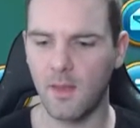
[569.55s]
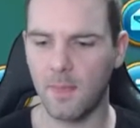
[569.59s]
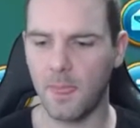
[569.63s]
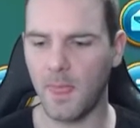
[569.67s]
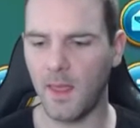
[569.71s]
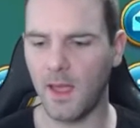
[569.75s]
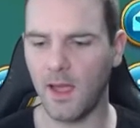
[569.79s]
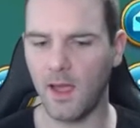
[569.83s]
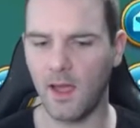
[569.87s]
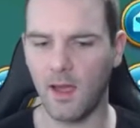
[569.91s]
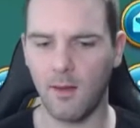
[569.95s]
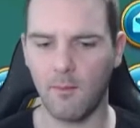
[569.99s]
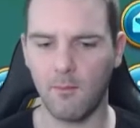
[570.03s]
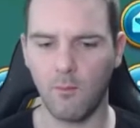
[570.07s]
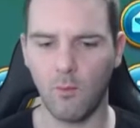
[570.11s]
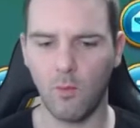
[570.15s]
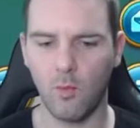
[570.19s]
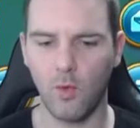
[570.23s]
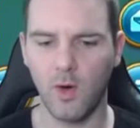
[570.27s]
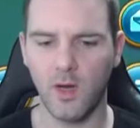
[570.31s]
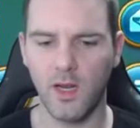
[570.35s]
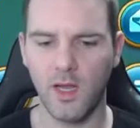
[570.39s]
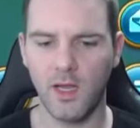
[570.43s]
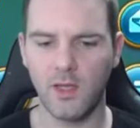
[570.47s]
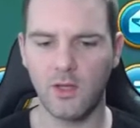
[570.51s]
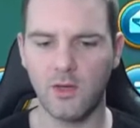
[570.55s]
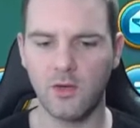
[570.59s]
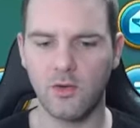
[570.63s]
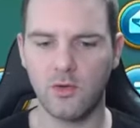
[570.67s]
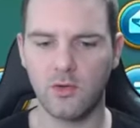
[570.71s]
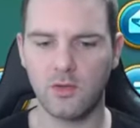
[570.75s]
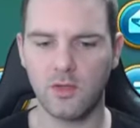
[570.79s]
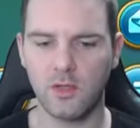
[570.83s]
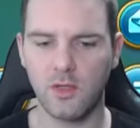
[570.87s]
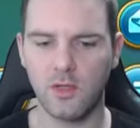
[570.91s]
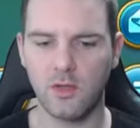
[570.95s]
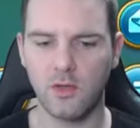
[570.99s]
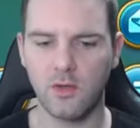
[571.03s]
What I
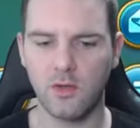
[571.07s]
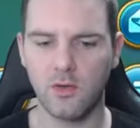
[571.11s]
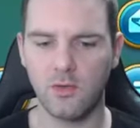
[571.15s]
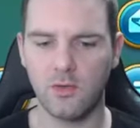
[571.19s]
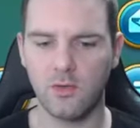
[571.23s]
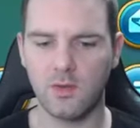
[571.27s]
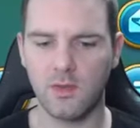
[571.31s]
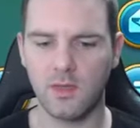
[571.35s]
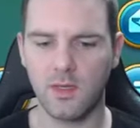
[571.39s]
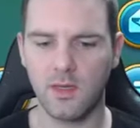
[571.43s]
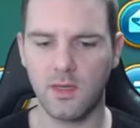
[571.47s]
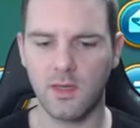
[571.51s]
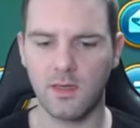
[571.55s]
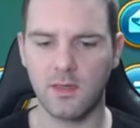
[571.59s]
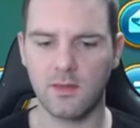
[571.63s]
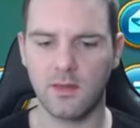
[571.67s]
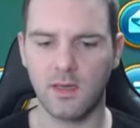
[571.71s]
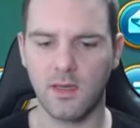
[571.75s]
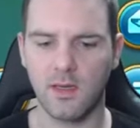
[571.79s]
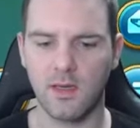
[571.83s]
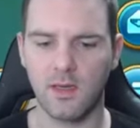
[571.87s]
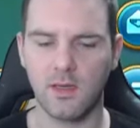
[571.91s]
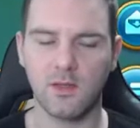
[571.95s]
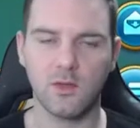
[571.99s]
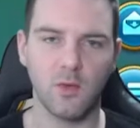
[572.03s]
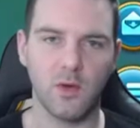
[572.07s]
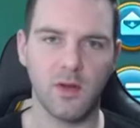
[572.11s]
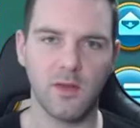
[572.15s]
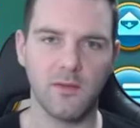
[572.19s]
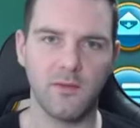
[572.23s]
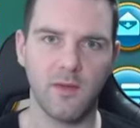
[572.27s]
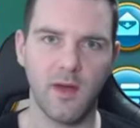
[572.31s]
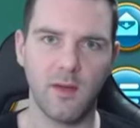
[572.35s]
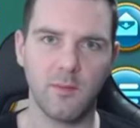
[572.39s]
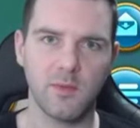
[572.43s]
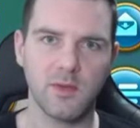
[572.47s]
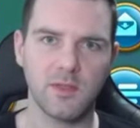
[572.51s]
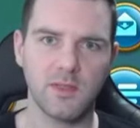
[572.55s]
usually use is a
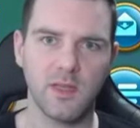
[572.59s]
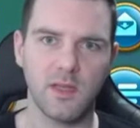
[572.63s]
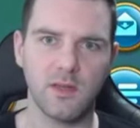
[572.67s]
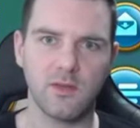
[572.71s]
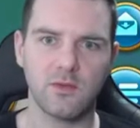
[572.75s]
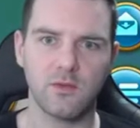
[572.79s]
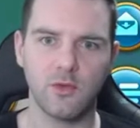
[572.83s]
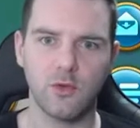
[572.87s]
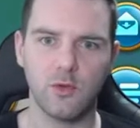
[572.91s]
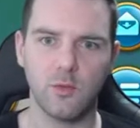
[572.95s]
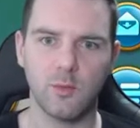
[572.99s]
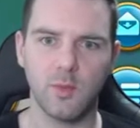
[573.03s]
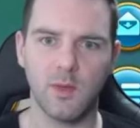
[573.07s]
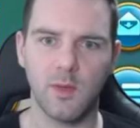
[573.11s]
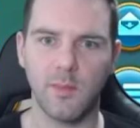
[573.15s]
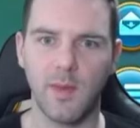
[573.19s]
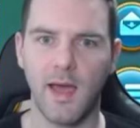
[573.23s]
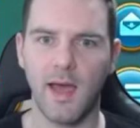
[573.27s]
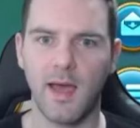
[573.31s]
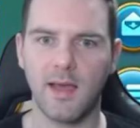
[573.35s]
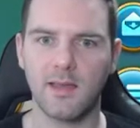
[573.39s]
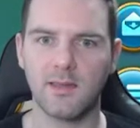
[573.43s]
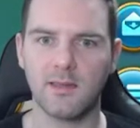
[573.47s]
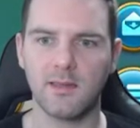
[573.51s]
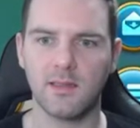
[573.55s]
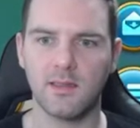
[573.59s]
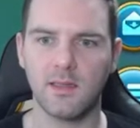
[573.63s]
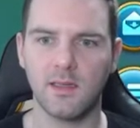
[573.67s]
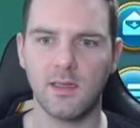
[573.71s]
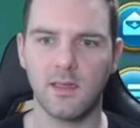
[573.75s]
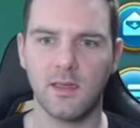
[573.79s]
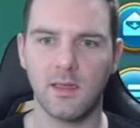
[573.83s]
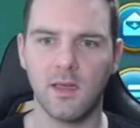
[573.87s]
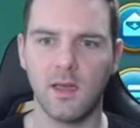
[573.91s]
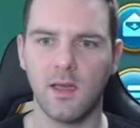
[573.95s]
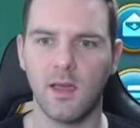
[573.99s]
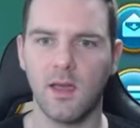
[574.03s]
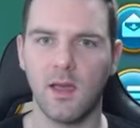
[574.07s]
25% troop capacity.
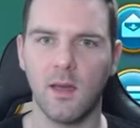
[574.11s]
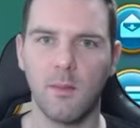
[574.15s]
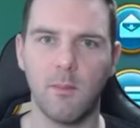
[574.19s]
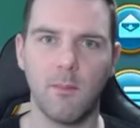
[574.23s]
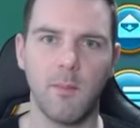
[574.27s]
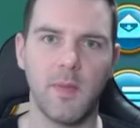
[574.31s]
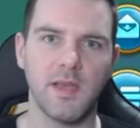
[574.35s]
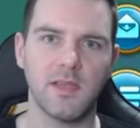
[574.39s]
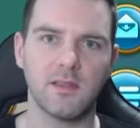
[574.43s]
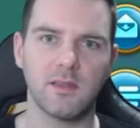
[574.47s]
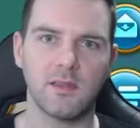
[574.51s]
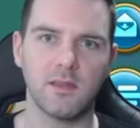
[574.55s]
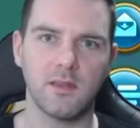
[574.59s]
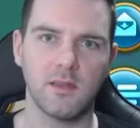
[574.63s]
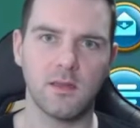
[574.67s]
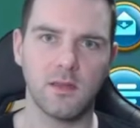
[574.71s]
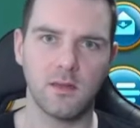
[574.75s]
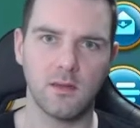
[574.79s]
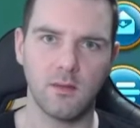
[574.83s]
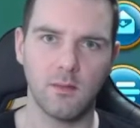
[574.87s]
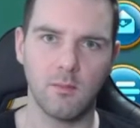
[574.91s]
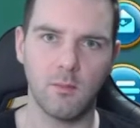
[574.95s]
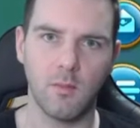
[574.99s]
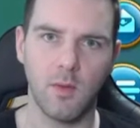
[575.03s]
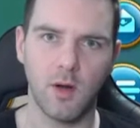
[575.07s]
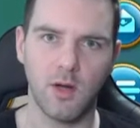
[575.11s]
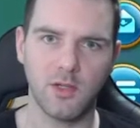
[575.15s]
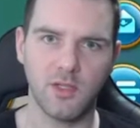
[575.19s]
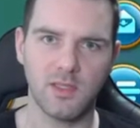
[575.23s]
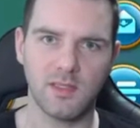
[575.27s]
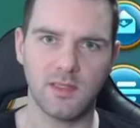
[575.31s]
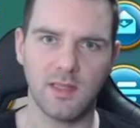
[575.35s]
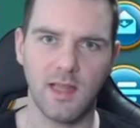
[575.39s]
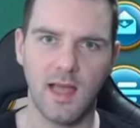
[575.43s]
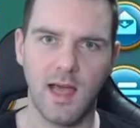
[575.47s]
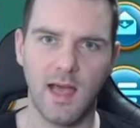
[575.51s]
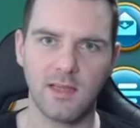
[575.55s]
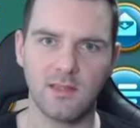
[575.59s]
Makes your marches
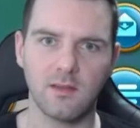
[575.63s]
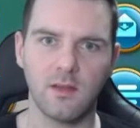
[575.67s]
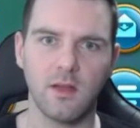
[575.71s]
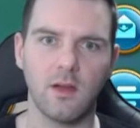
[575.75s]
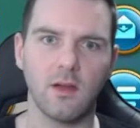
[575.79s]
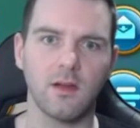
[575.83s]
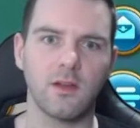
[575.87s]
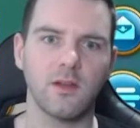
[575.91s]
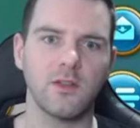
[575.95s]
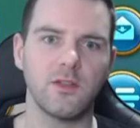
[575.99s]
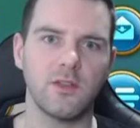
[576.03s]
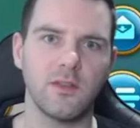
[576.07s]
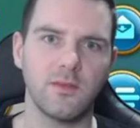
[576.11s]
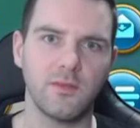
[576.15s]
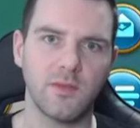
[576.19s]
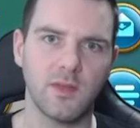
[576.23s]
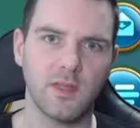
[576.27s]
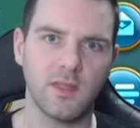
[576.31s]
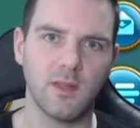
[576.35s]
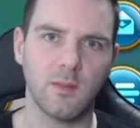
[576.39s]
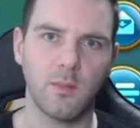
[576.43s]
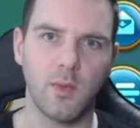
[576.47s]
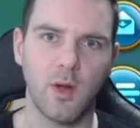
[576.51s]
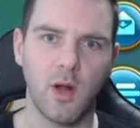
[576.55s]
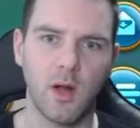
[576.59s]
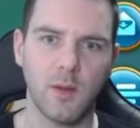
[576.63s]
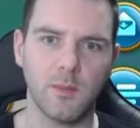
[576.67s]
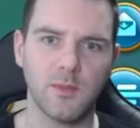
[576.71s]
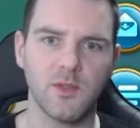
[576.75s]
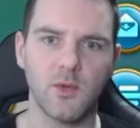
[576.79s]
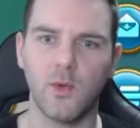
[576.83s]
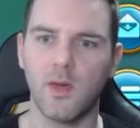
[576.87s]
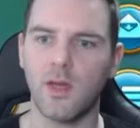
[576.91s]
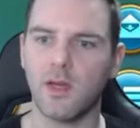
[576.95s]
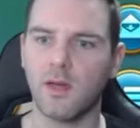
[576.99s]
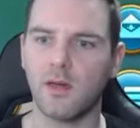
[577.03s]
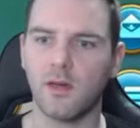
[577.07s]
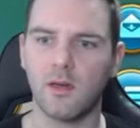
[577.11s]
last longer. You defeat the Barbs
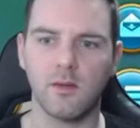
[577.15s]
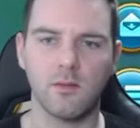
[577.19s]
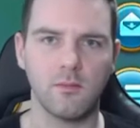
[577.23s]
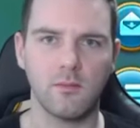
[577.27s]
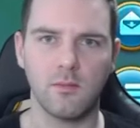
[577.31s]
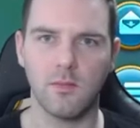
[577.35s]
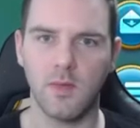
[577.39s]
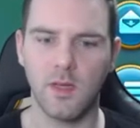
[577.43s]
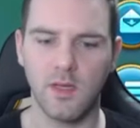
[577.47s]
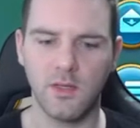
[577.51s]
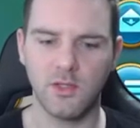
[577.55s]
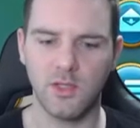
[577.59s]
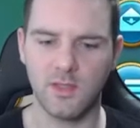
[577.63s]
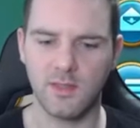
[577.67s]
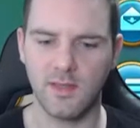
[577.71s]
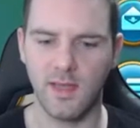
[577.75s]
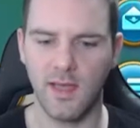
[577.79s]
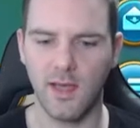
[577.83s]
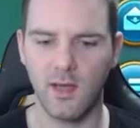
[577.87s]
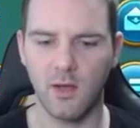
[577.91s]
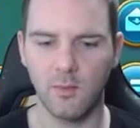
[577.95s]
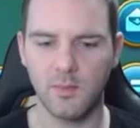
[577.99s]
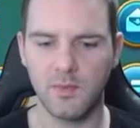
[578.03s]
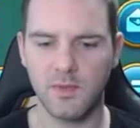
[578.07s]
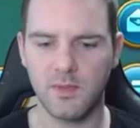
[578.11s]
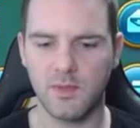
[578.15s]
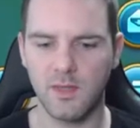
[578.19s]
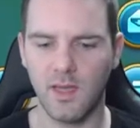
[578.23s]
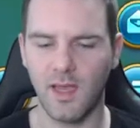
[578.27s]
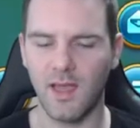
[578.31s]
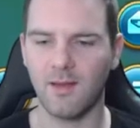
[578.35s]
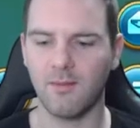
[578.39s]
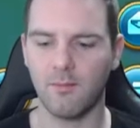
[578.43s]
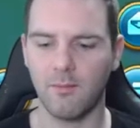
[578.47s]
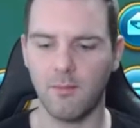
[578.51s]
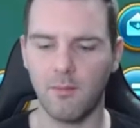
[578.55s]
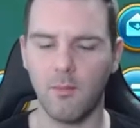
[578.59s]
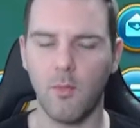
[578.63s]
quicker. It just helps,
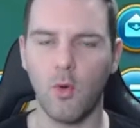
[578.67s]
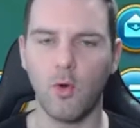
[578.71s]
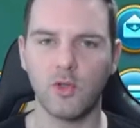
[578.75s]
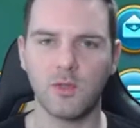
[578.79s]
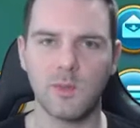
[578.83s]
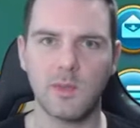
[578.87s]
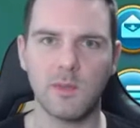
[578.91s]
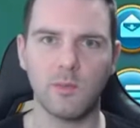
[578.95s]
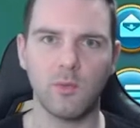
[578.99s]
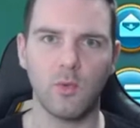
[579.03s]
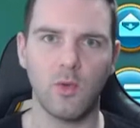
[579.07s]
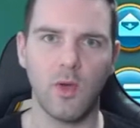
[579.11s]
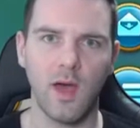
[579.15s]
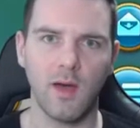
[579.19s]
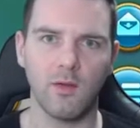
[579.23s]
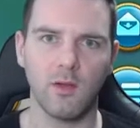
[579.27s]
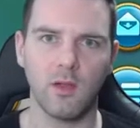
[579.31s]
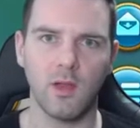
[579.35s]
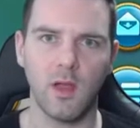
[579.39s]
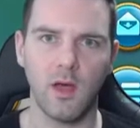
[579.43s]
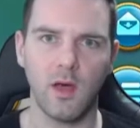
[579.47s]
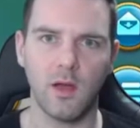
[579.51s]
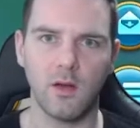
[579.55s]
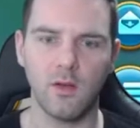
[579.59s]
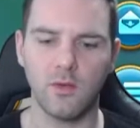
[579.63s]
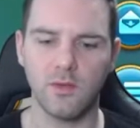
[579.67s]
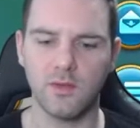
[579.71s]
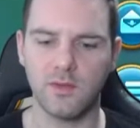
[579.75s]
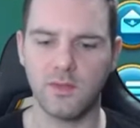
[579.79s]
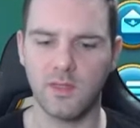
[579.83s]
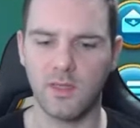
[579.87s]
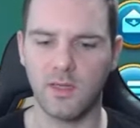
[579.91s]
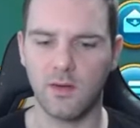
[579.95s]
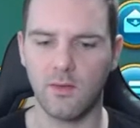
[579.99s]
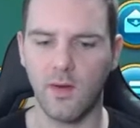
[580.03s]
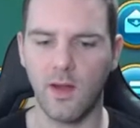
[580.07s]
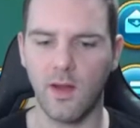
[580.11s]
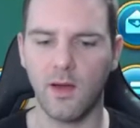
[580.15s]
and most people have a lot of those
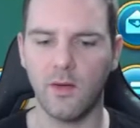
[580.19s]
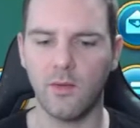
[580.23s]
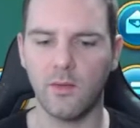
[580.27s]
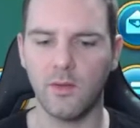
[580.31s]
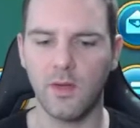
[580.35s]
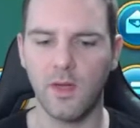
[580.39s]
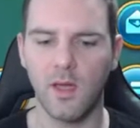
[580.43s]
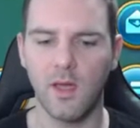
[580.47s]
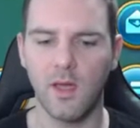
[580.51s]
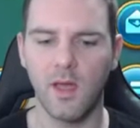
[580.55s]
sitting around.